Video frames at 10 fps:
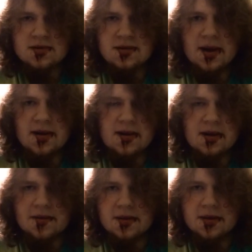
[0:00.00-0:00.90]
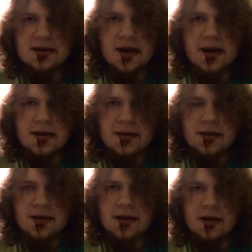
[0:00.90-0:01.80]
Rather than leave a little tiny
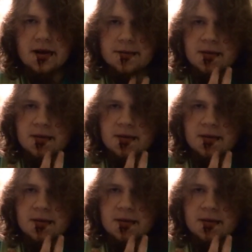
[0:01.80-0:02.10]
tooth in there in